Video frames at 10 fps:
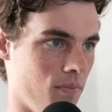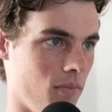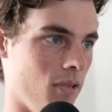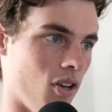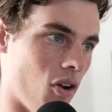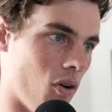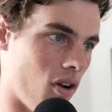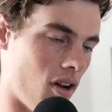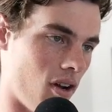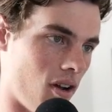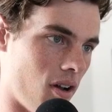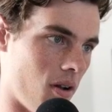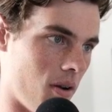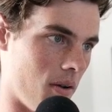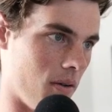
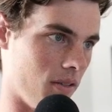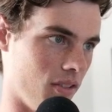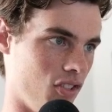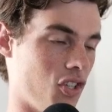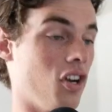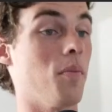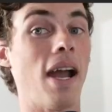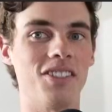journey back